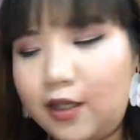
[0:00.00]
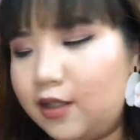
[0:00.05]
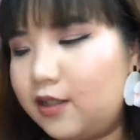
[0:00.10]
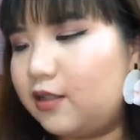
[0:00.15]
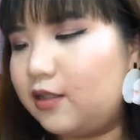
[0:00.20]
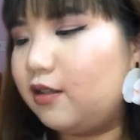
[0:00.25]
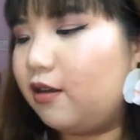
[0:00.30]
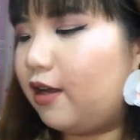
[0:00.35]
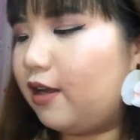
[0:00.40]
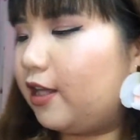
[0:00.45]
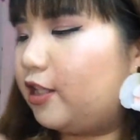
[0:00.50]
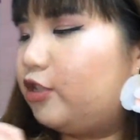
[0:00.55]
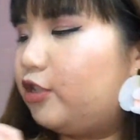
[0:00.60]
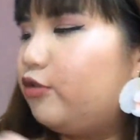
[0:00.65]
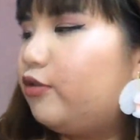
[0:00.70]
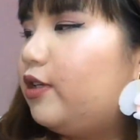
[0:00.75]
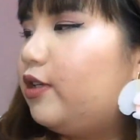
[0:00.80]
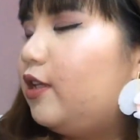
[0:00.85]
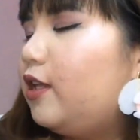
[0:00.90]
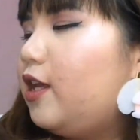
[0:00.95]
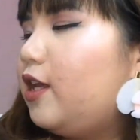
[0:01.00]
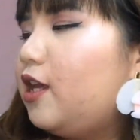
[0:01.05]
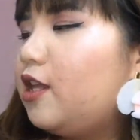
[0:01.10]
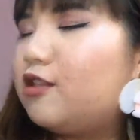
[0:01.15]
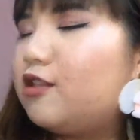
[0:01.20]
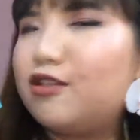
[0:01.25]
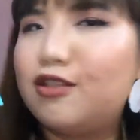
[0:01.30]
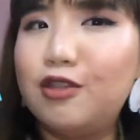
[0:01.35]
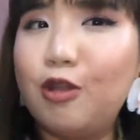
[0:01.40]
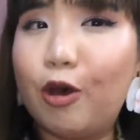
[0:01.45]
So actually
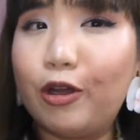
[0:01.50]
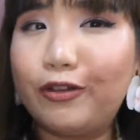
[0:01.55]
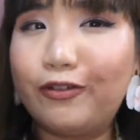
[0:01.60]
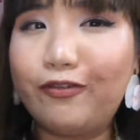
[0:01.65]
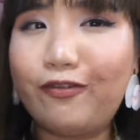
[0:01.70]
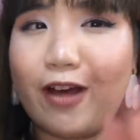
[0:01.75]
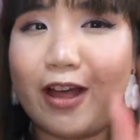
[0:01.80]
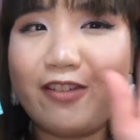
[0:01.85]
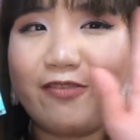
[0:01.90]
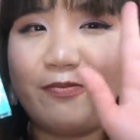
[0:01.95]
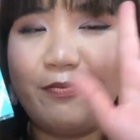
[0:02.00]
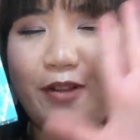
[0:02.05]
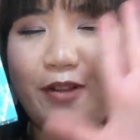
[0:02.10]
it's not 5